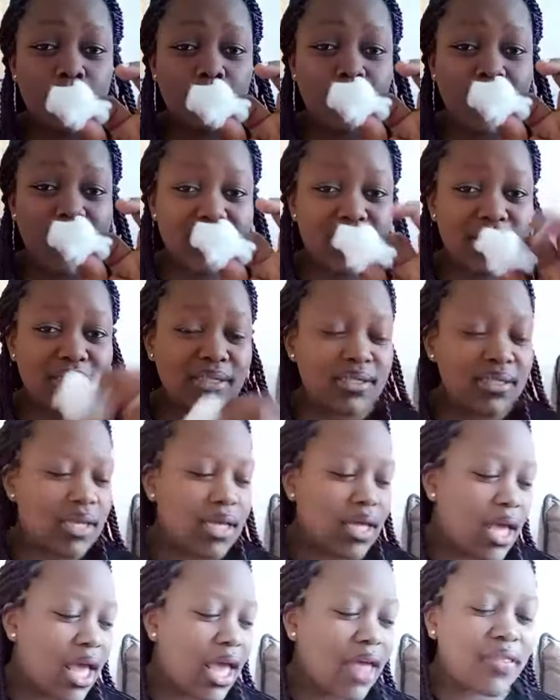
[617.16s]
piece
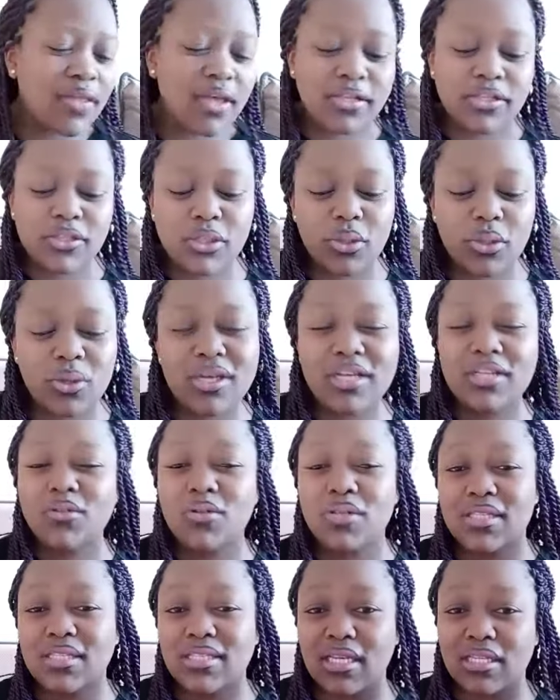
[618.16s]
and then soak it
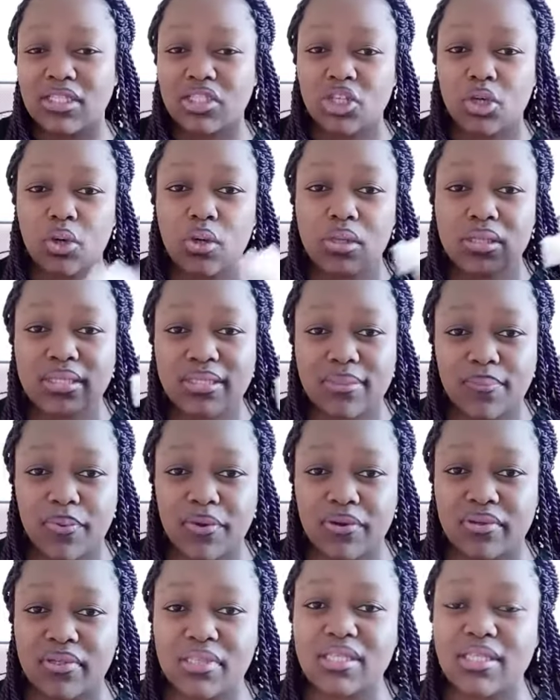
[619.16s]
with surgical
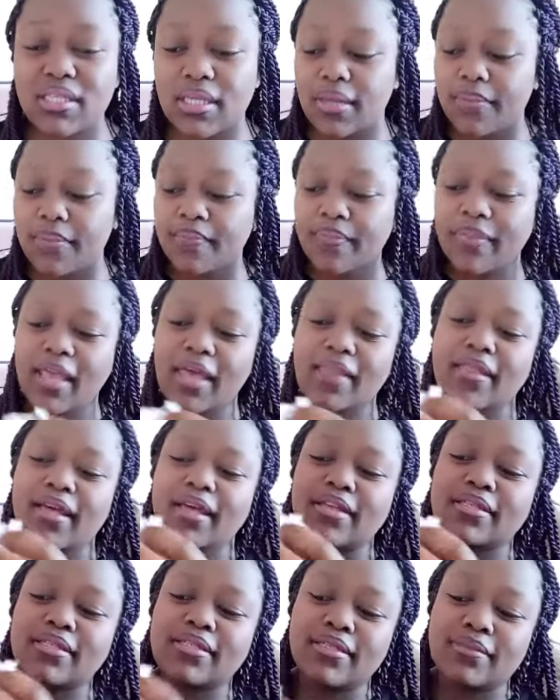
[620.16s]
spirit, and
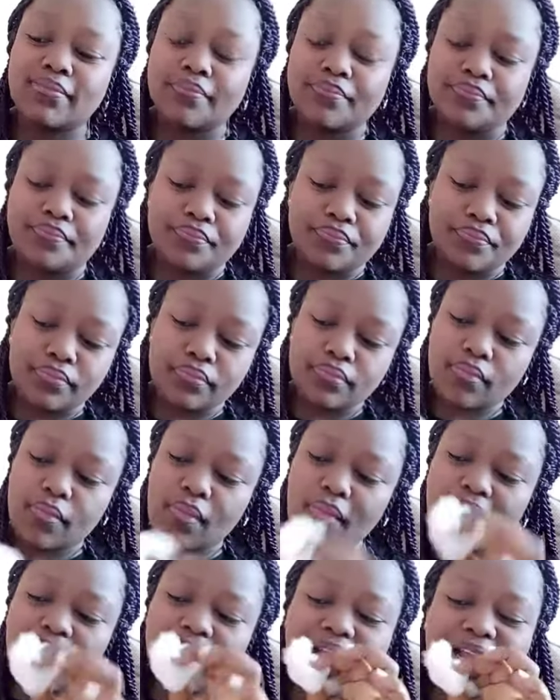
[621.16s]
then
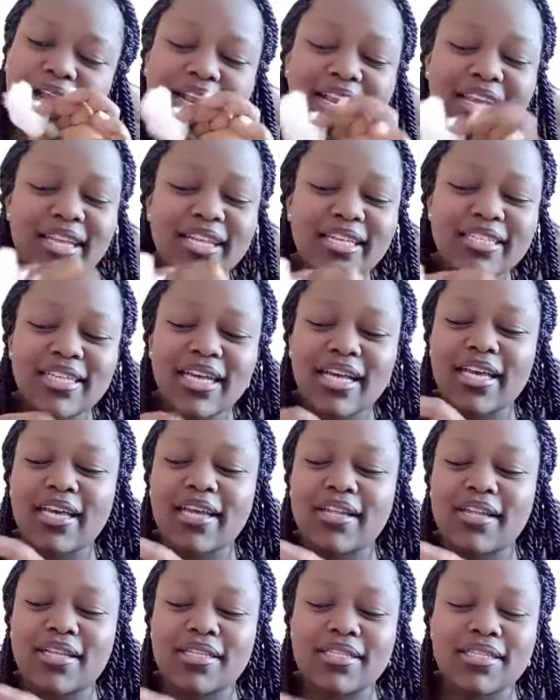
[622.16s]
Clean it
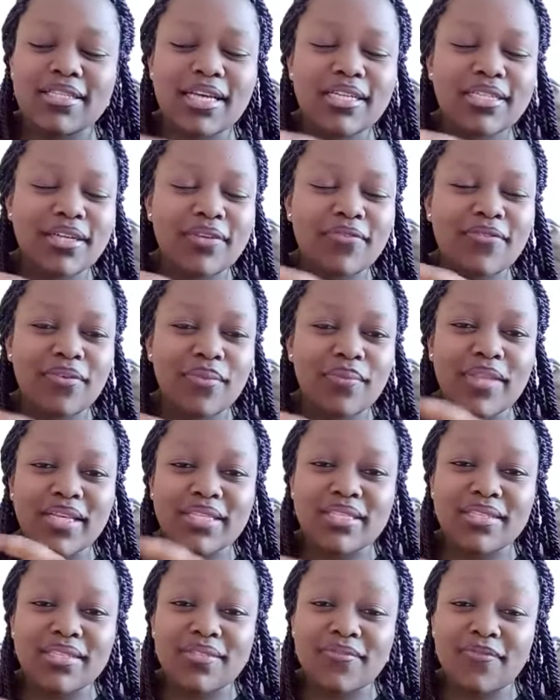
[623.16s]
again, starting from the
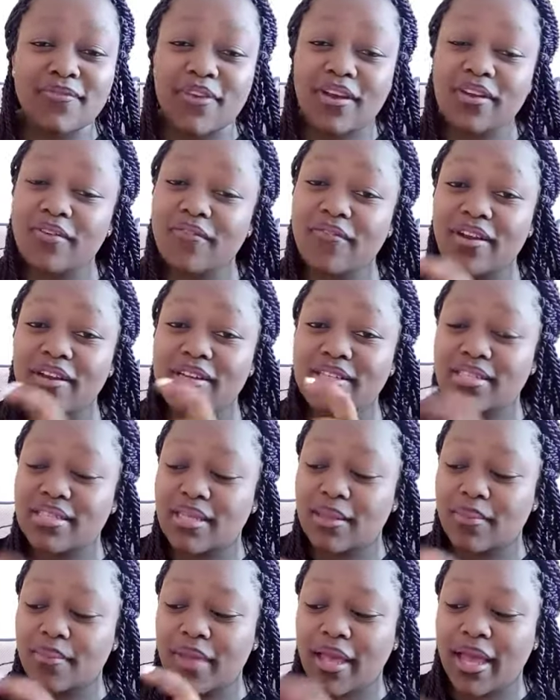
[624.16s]
very very
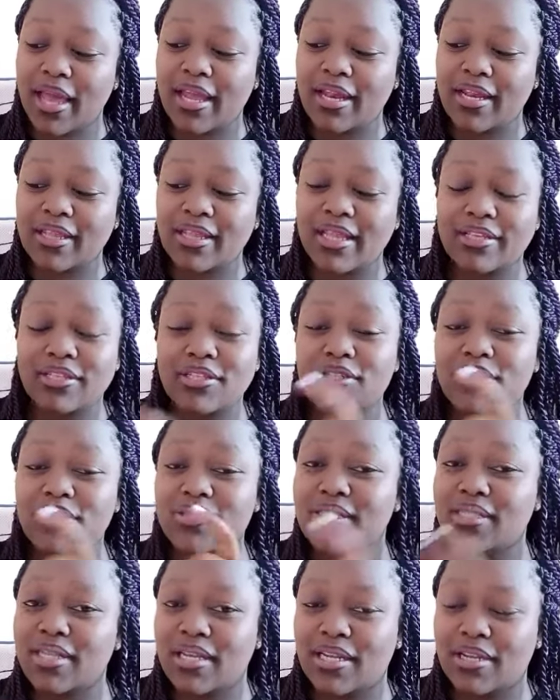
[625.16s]
same end that you
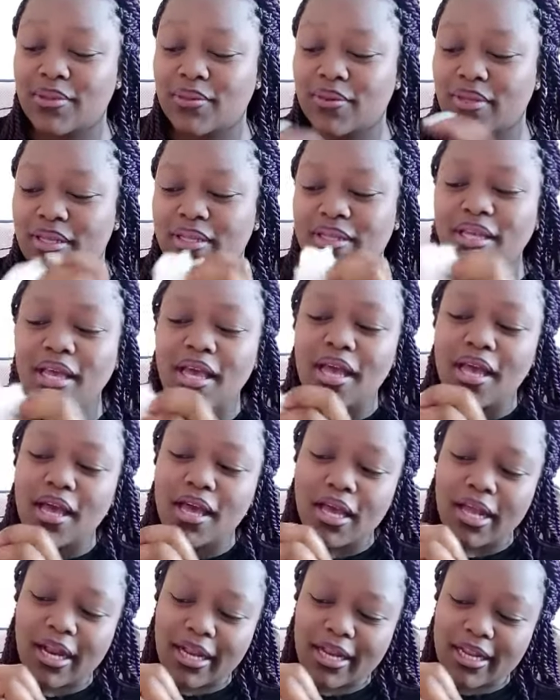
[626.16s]
started with.
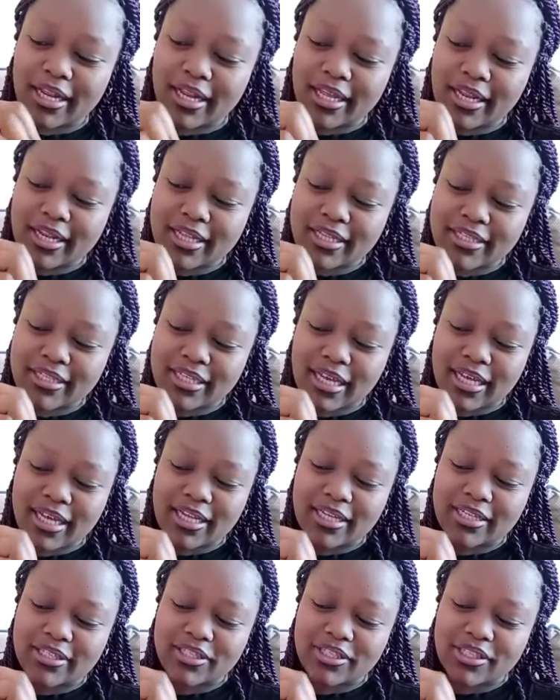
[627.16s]
Clean it
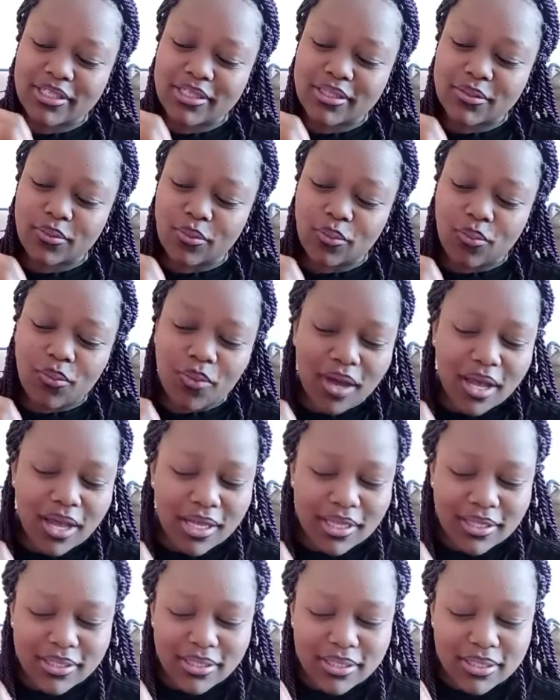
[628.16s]
again, just
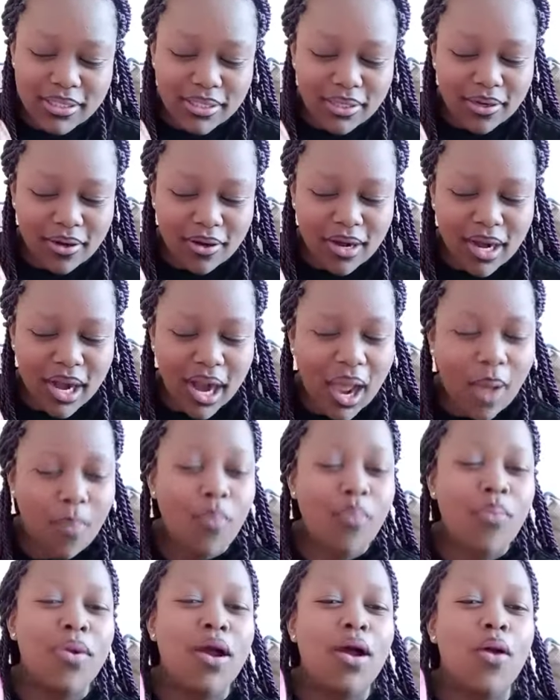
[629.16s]
once, rub
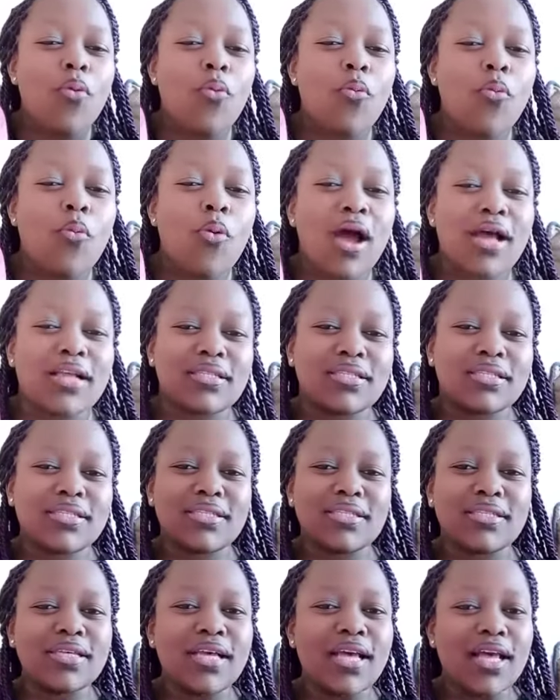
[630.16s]
once,
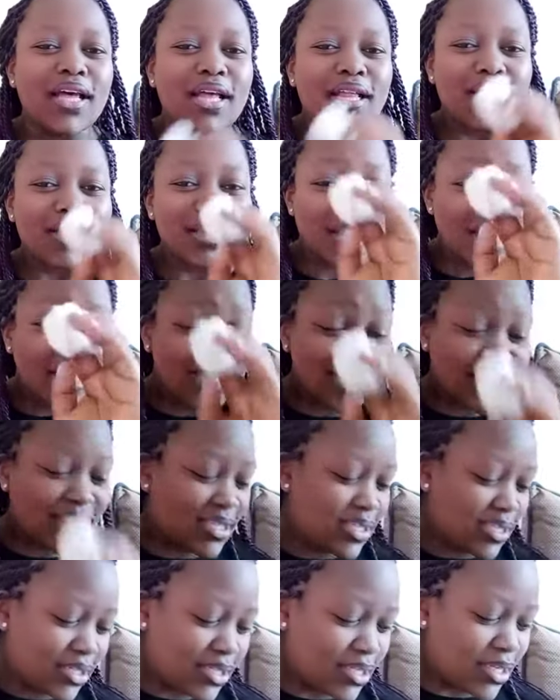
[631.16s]
that's
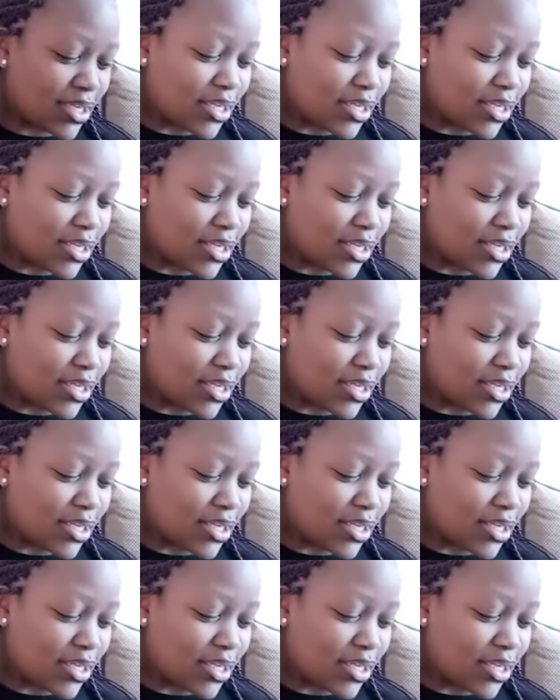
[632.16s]
it.